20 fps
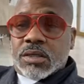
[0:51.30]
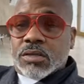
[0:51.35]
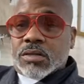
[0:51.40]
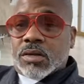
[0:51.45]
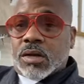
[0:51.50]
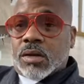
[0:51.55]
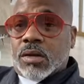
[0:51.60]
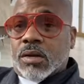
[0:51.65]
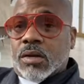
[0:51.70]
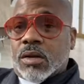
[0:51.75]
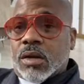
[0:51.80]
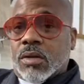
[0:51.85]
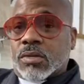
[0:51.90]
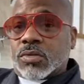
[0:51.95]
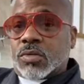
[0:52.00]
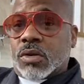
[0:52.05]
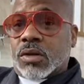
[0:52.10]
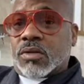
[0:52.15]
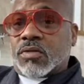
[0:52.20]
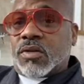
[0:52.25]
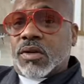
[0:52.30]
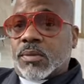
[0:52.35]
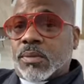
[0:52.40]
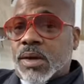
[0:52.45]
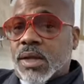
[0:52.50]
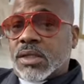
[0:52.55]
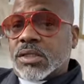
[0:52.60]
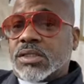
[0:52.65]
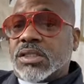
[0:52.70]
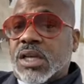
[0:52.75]
So I was wondering if
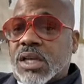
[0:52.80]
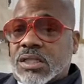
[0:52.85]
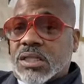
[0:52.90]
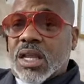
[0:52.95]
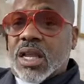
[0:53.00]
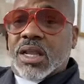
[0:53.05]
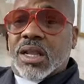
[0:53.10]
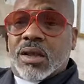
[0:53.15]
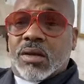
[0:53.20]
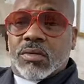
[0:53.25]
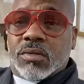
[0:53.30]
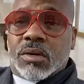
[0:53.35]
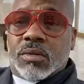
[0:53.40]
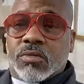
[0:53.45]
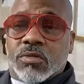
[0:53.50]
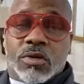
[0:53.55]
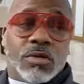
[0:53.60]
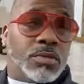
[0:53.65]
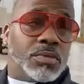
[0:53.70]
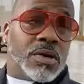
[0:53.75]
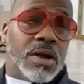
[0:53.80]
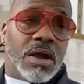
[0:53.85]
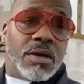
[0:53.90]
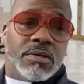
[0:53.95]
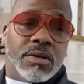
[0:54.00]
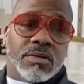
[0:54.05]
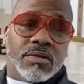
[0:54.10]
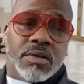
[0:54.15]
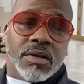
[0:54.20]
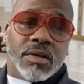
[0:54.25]
anybody checked that out. I'm real proud
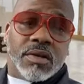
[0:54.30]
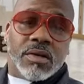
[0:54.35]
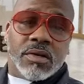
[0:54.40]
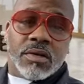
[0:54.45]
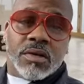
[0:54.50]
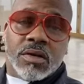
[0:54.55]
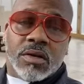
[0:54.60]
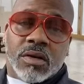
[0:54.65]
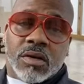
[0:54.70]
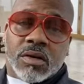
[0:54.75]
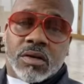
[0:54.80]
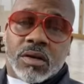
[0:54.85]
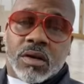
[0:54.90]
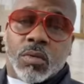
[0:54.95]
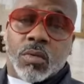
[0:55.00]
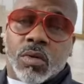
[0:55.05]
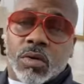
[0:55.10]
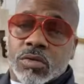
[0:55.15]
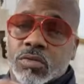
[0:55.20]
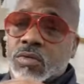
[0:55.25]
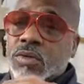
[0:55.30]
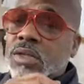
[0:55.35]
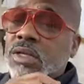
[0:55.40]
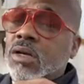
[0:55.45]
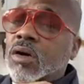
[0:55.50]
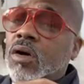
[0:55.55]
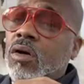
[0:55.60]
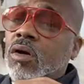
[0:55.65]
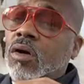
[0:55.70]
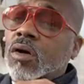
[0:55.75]
of it. I worked really
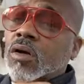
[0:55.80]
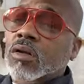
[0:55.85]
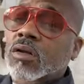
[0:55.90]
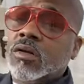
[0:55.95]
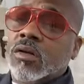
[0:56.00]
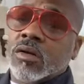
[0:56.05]
hard.